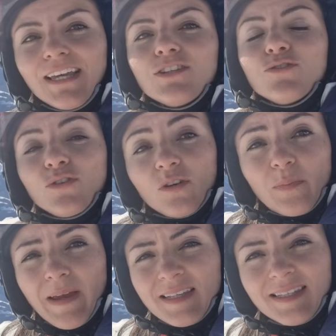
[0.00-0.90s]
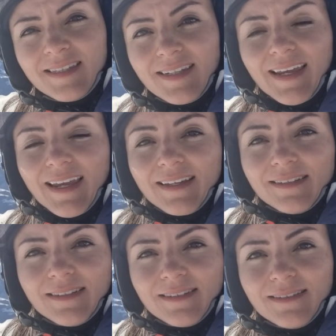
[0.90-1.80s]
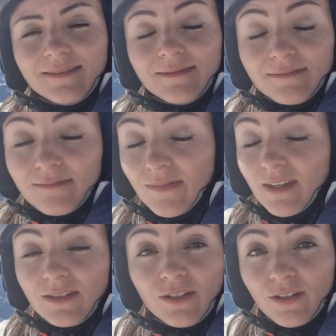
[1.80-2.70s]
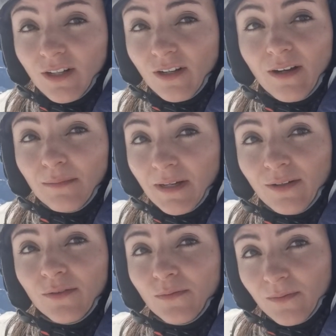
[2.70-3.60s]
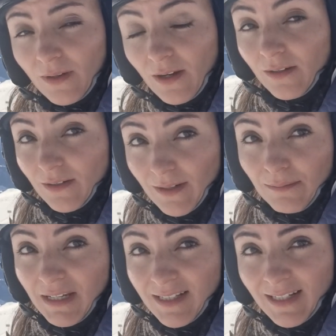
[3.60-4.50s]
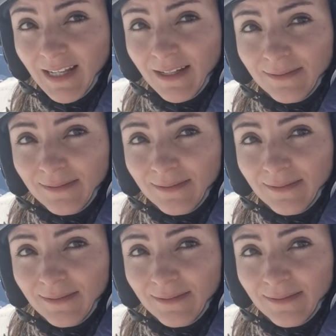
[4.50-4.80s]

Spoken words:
Do your best. And things are going to come out amazingly.